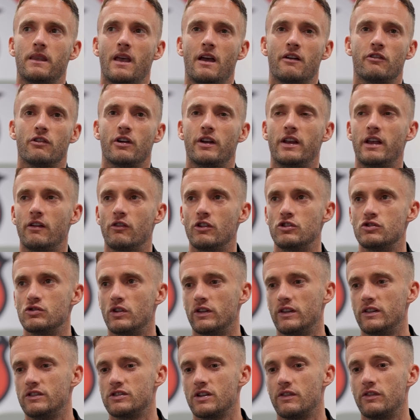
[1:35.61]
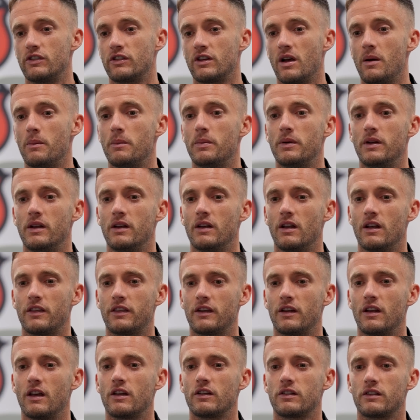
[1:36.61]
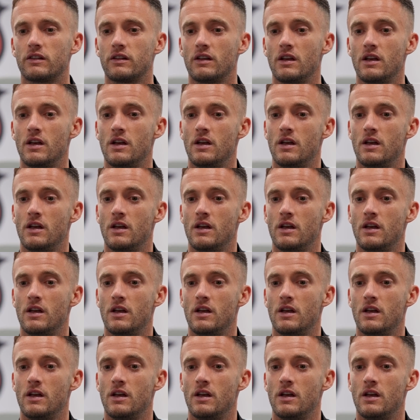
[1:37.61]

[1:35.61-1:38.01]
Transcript: Everyone here enjoys each other's company. And I think that's,